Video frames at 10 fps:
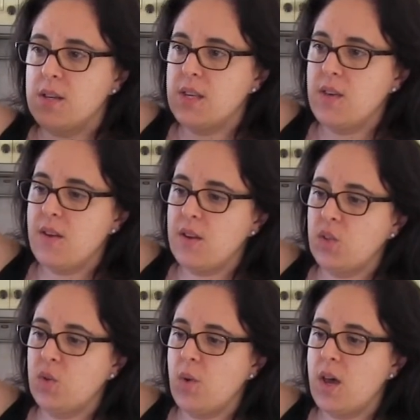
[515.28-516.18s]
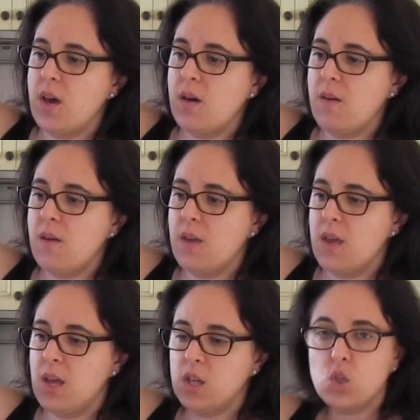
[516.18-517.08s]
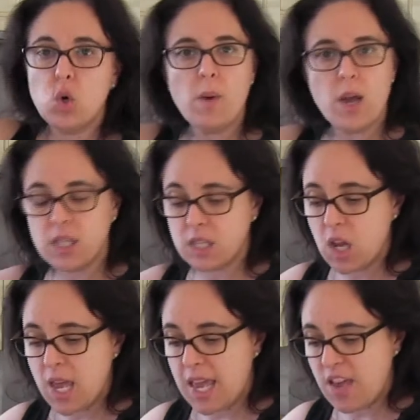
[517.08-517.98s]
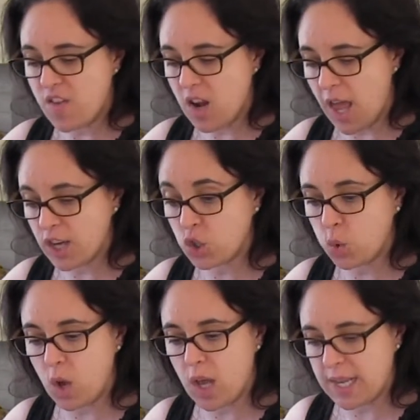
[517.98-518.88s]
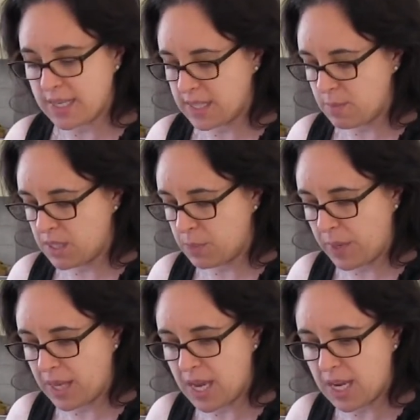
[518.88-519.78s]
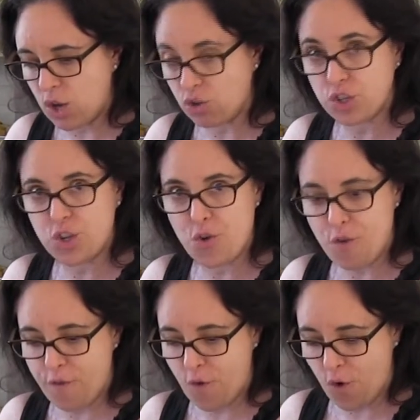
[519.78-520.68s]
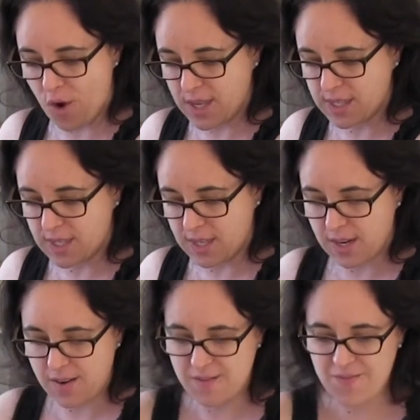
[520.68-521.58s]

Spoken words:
Give it a twirl. It's almost even like twirling some spaghetti onto your fork, isn't it?